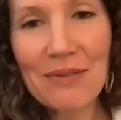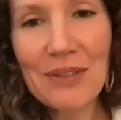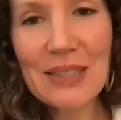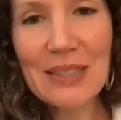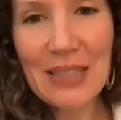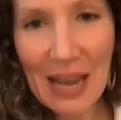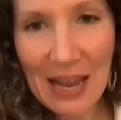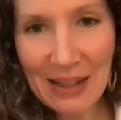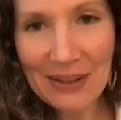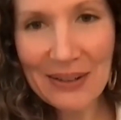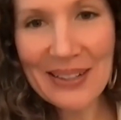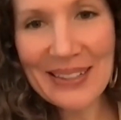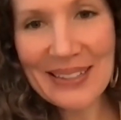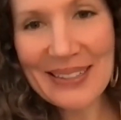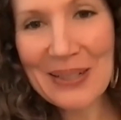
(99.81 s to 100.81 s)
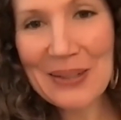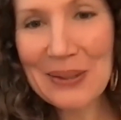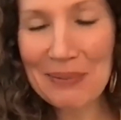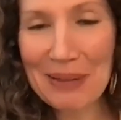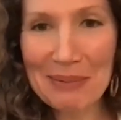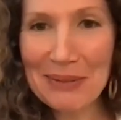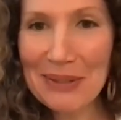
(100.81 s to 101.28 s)
scholar,
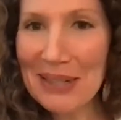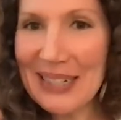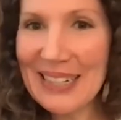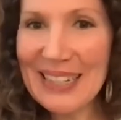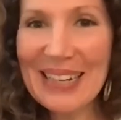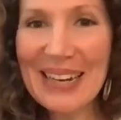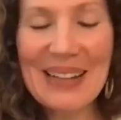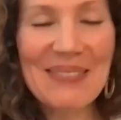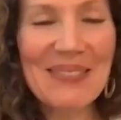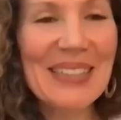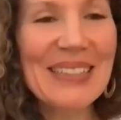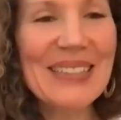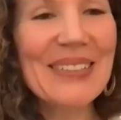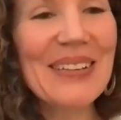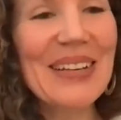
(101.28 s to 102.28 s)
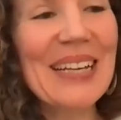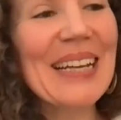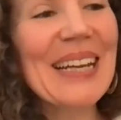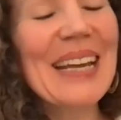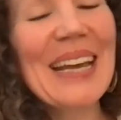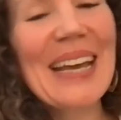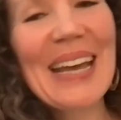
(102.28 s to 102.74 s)
I'm trying to get all of this straight,